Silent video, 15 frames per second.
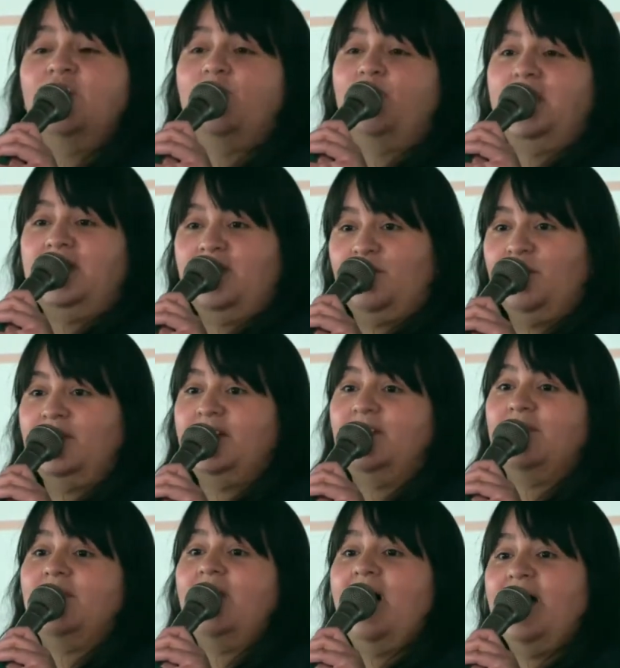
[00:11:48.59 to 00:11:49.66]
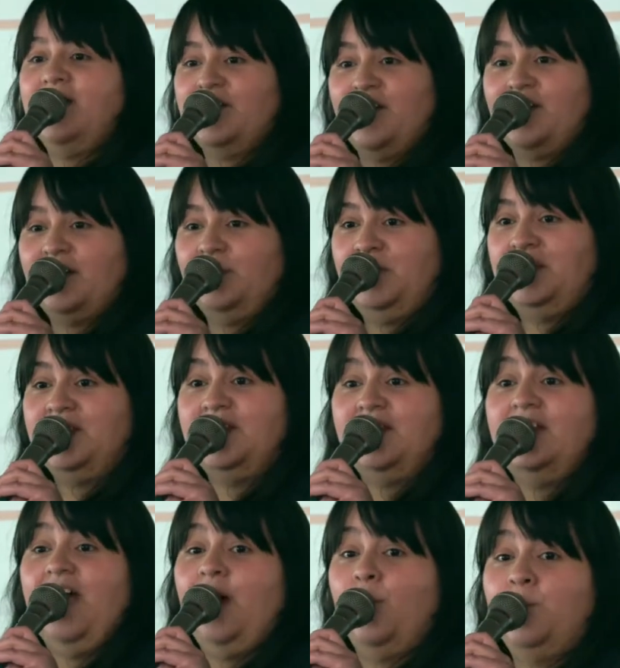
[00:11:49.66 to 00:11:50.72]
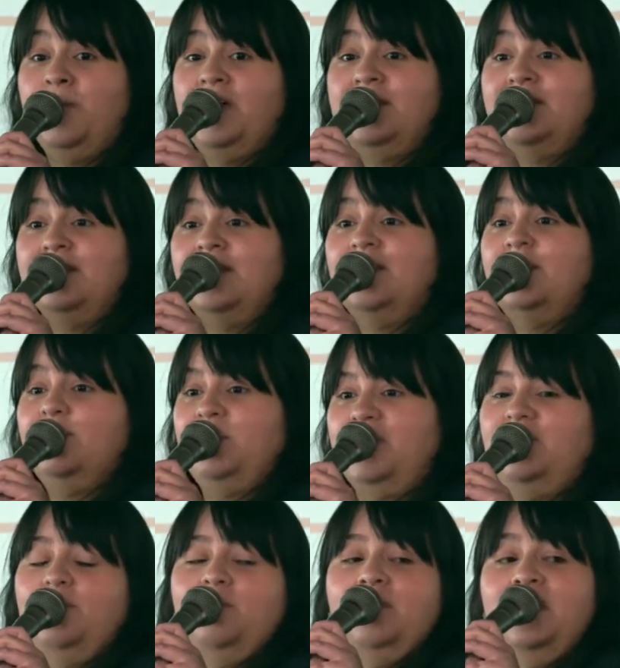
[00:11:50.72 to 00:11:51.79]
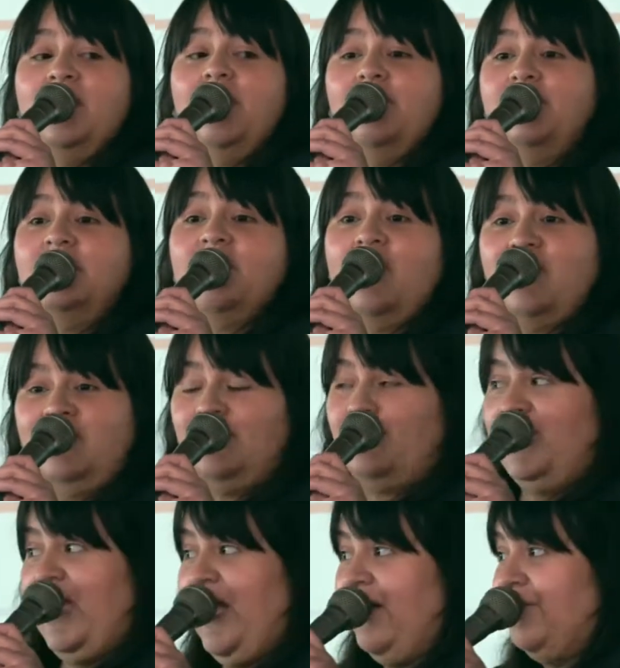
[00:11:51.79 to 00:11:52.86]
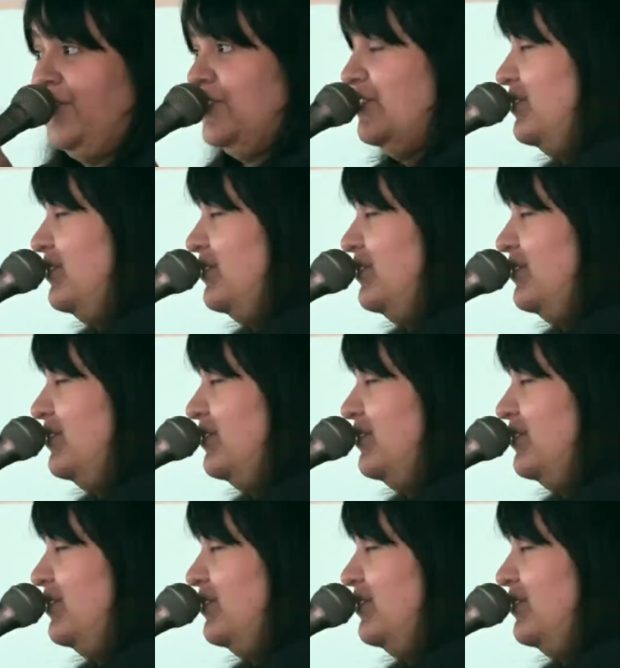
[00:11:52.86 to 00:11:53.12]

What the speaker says: we can really rely on our community to help us meet all the targets we have for